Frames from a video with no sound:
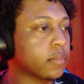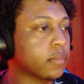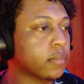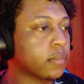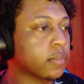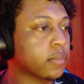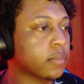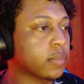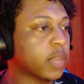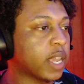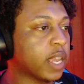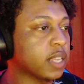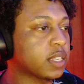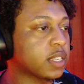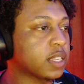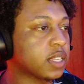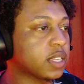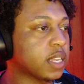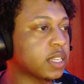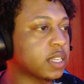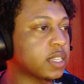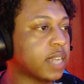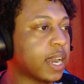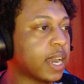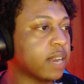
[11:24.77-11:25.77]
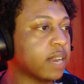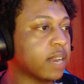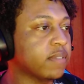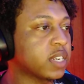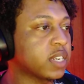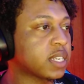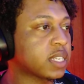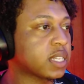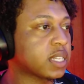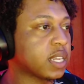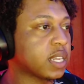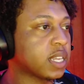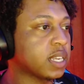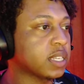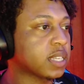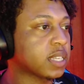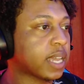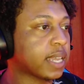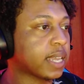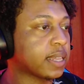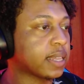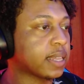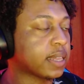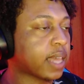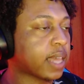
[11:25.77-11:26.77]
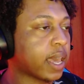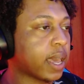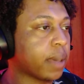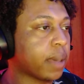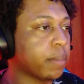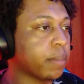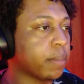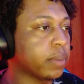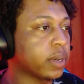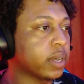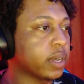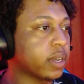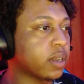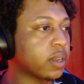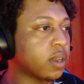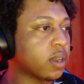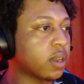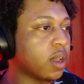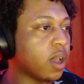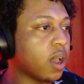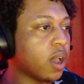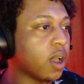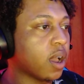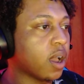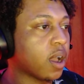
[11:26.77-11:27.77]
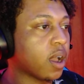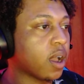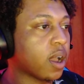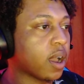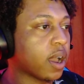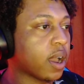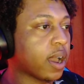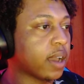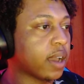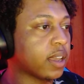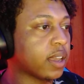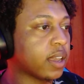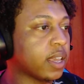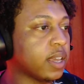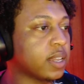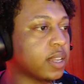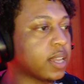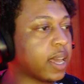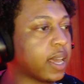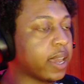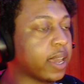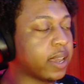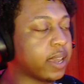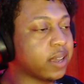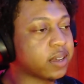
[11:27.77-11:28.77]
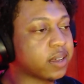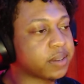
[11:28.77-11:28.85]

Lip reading: it's not even just things like that, but I get like